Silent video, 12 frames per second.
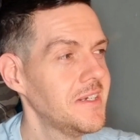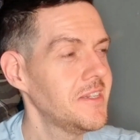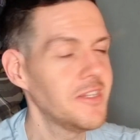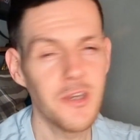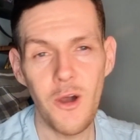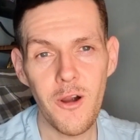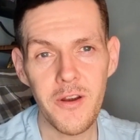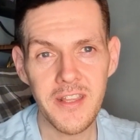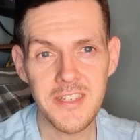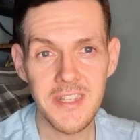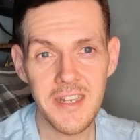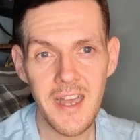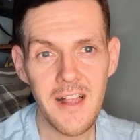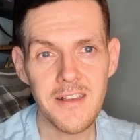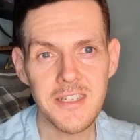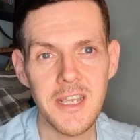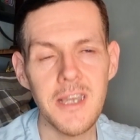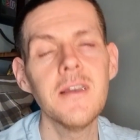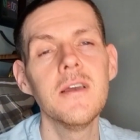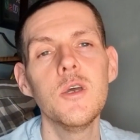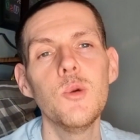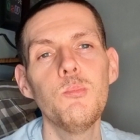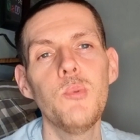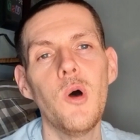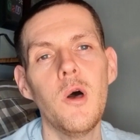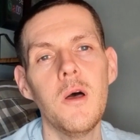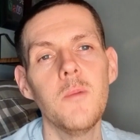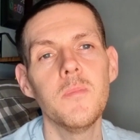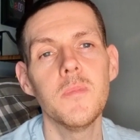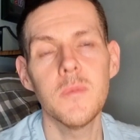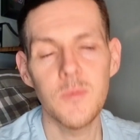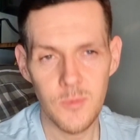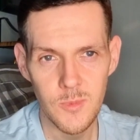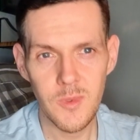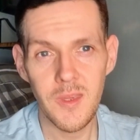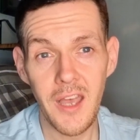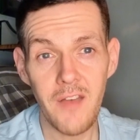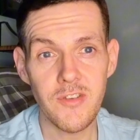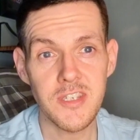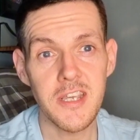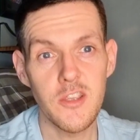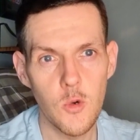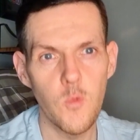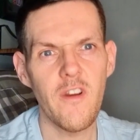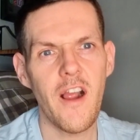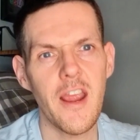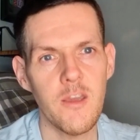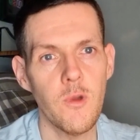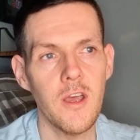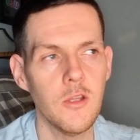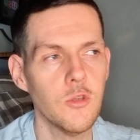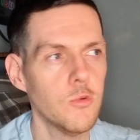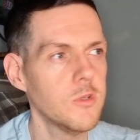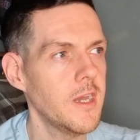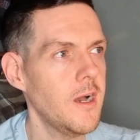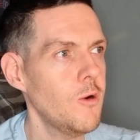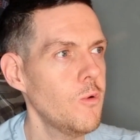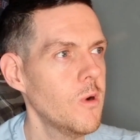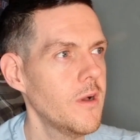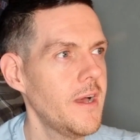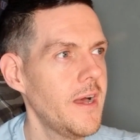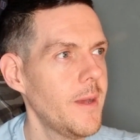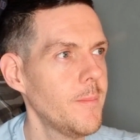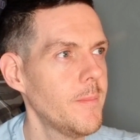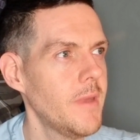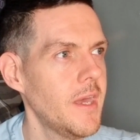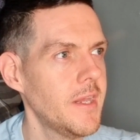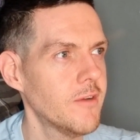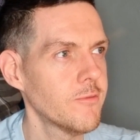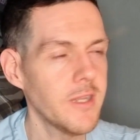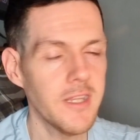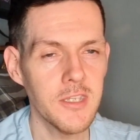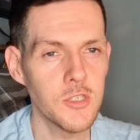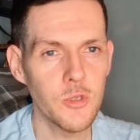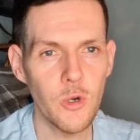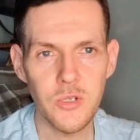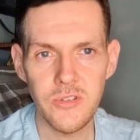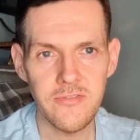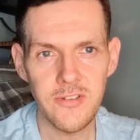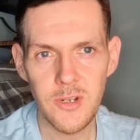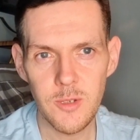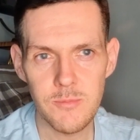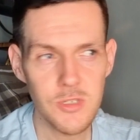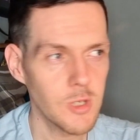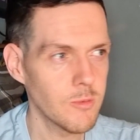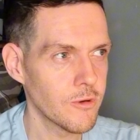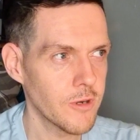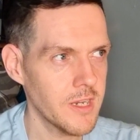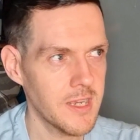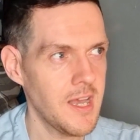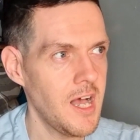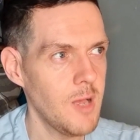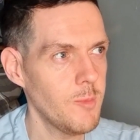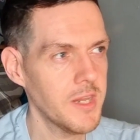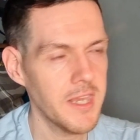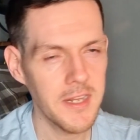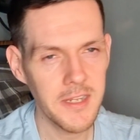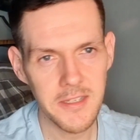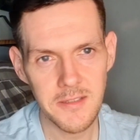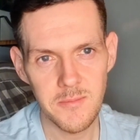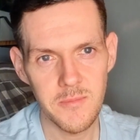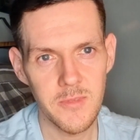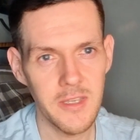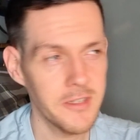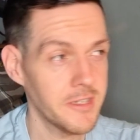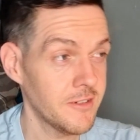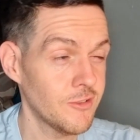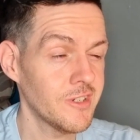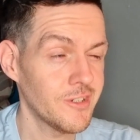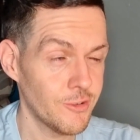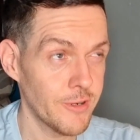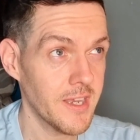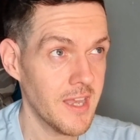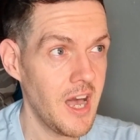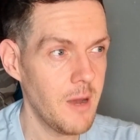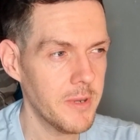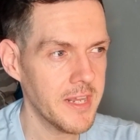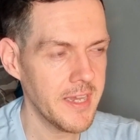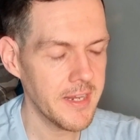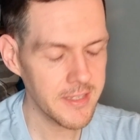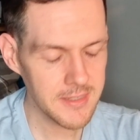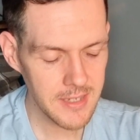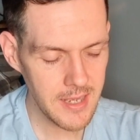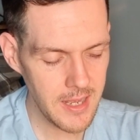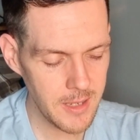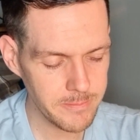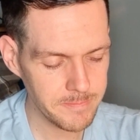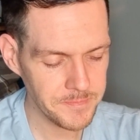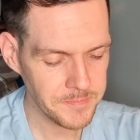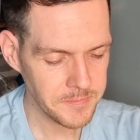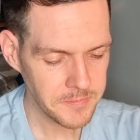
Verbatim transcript: the Guardians of the Galaxy, but obviously they're very well known now. Um, and I really enjoyed the film. Some great comedy in it. Great comedy in it. Um,